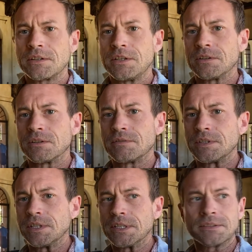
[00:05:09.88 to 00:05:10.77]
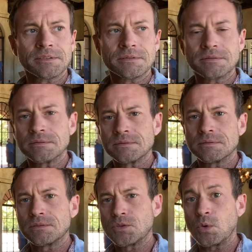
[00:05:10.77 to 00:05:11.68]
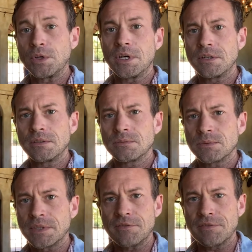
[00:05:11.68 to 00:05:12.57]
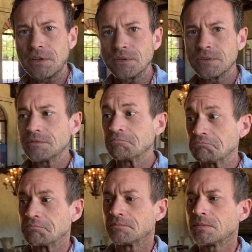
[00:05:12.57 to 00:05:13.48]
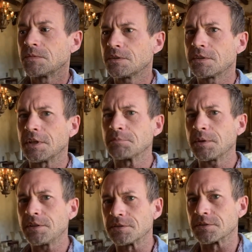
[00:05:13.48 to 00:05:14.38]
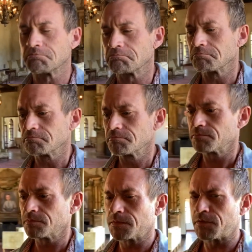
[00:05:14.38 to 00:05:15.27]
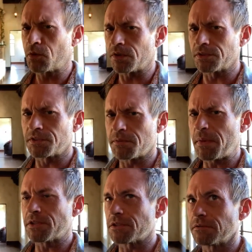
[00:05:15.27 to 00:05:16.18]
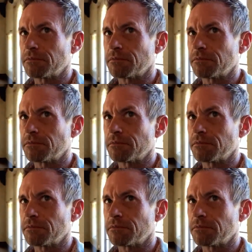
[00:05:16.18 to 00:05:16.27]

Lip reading: here of the courtyard with that fountain. It's a nice place. Of course, it's a mansion.